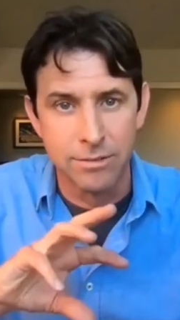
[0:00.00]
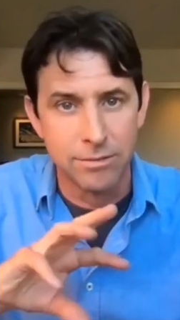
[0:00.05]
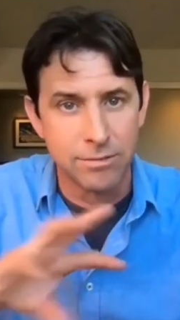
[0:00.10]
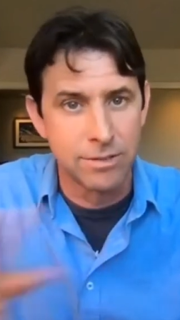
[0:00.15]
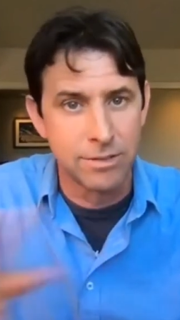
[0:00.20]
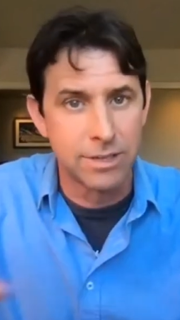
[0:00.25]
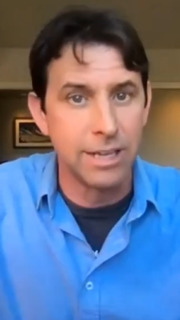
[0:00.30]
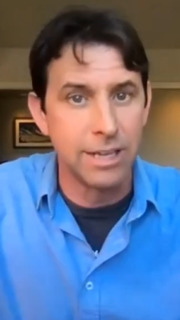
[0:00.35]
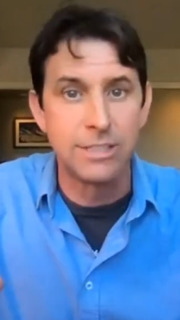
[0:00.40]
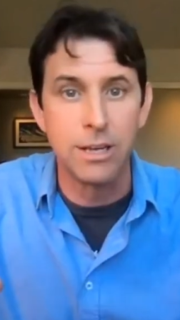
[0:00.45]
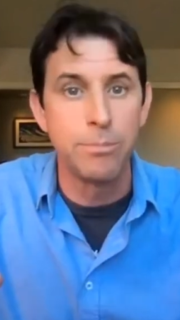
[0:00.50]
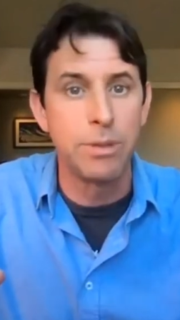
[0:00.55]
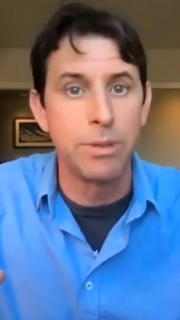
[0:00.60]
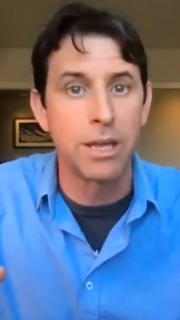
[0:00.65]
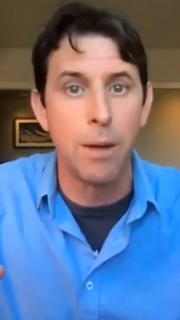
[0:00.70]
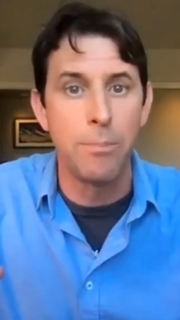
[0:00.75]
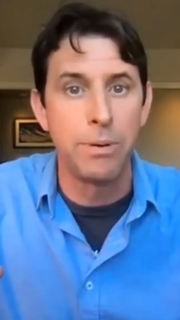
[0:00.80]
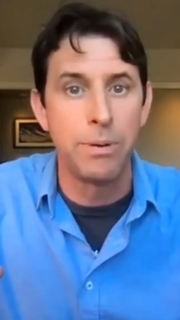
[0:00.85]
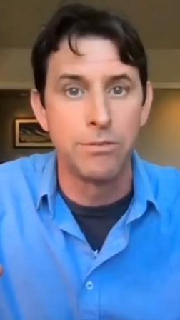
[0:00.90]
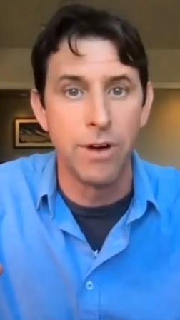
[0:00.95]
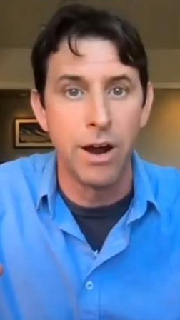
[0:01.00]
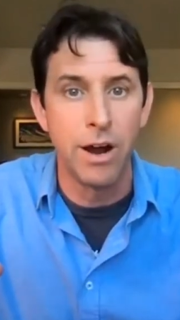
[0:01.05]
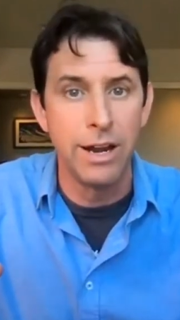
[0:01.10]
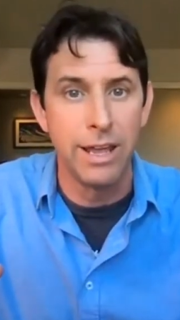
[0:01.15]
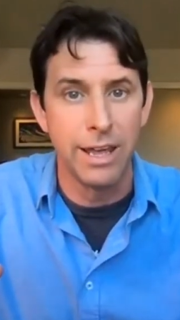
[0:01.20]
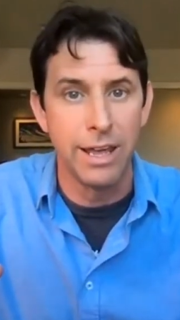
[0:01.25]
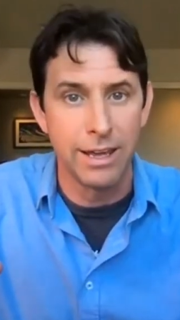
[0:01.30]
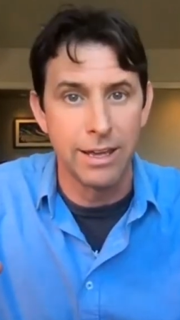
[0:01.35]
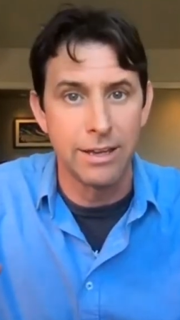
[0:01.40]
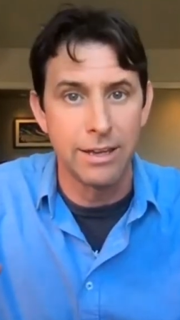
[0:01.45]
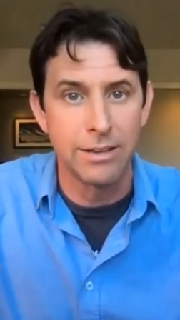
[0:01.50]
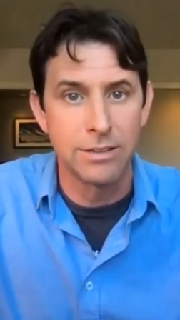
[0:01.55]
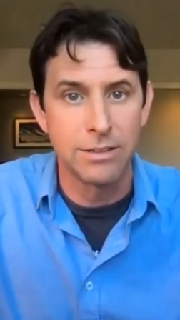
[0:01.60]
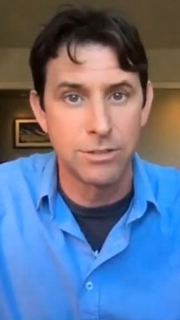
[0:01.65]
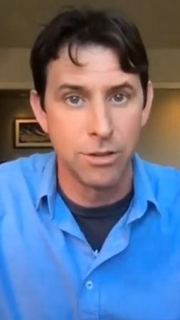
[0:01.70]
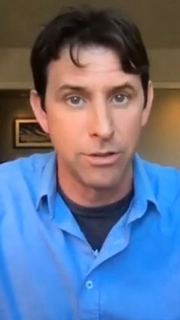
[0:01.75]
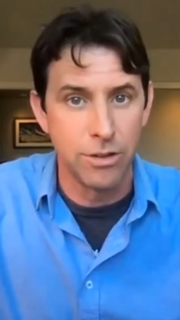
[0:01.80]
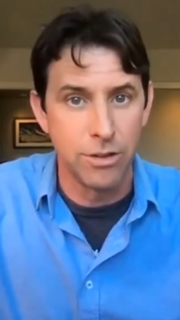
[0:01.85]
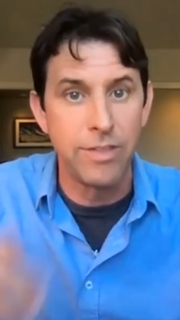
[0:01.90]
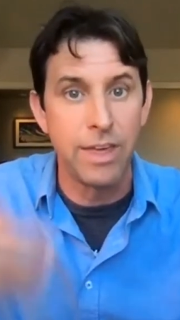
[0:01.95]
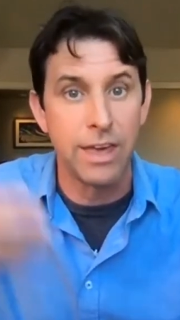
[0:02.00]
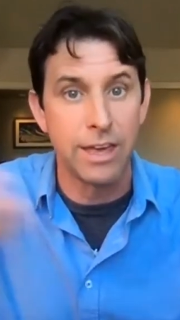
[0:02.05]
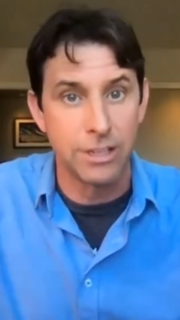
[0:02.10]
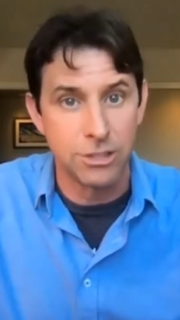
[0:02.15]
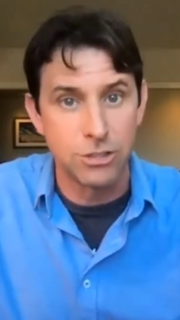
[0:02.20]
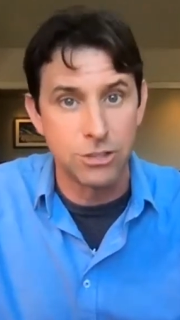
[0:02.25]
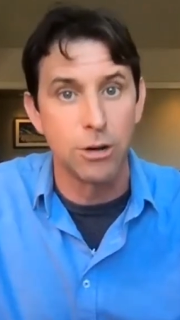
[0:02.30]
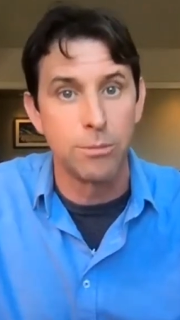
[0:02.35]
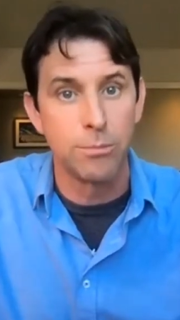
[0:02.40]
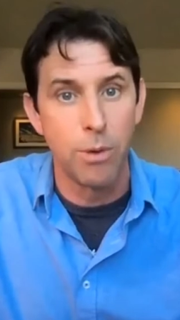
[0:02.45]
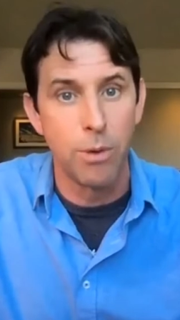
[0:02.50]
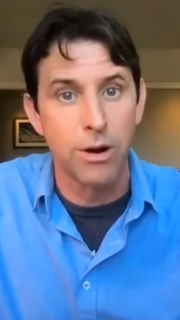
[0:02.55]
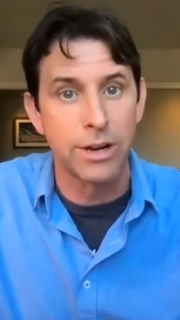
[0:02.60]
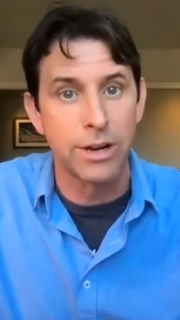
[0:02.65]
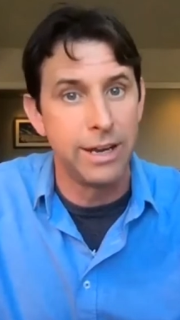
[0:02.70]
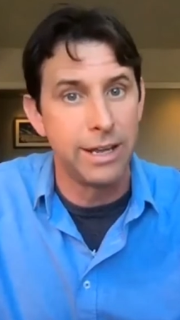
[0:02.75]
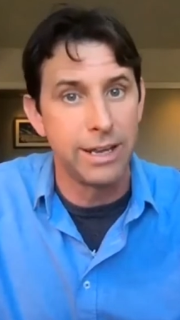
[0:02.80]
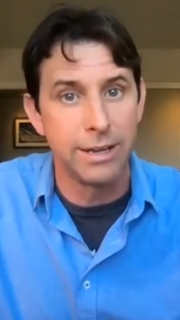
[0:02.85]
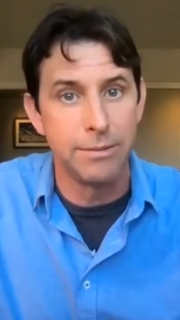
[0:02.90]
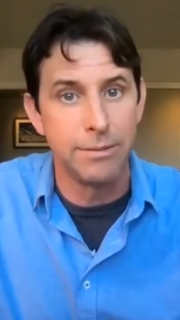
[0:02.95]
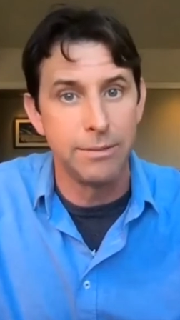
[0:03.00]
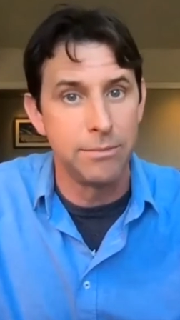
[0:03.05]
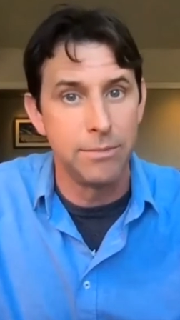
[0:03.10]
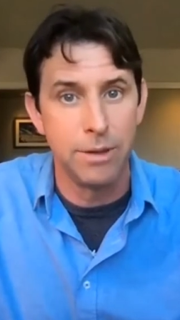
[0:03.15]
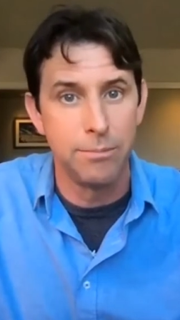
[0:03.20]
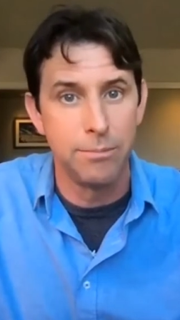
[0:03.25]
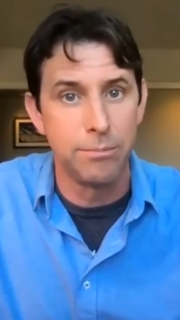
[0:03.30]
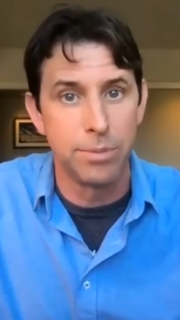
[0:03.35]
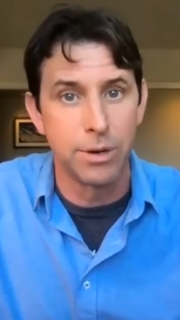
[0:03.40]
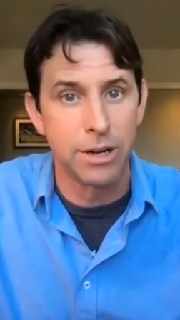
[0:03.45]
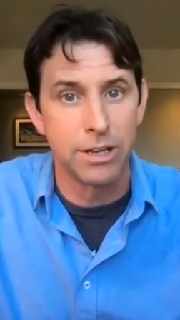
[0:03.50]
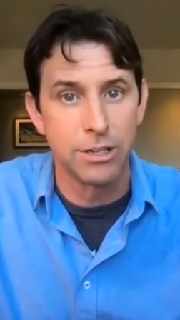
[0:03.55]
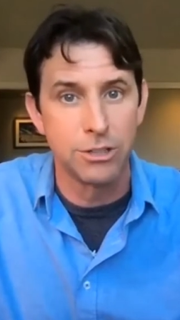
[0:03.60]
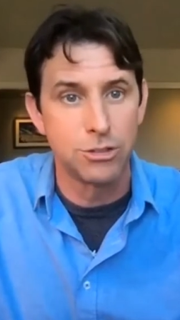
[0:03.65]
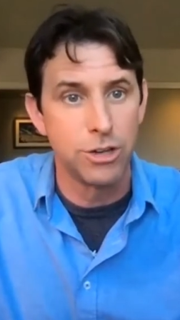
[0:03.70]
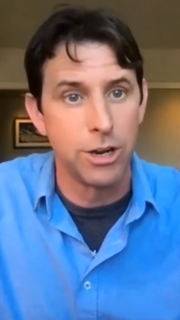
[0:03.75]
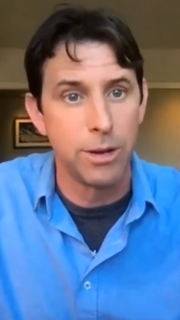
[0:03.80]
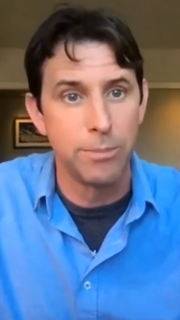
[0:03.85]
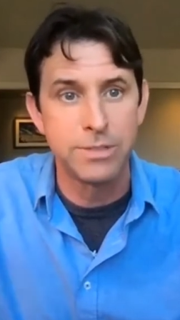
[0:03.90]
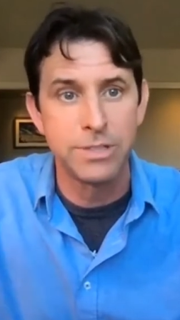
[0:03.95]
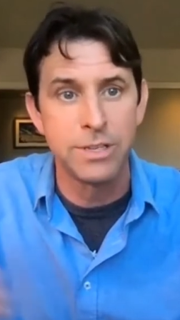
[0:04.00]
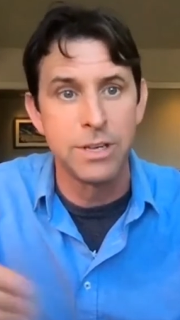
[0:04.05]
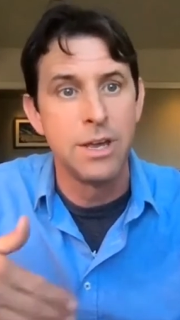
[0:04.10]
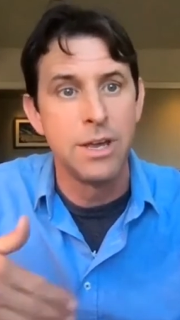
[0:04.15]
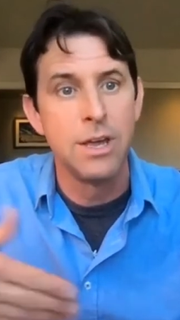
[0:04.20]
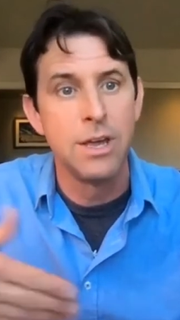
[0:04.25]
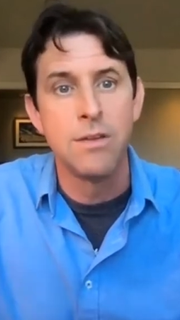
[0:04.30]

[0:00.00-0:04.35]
get something up and running so that they can start marketing and booking trips.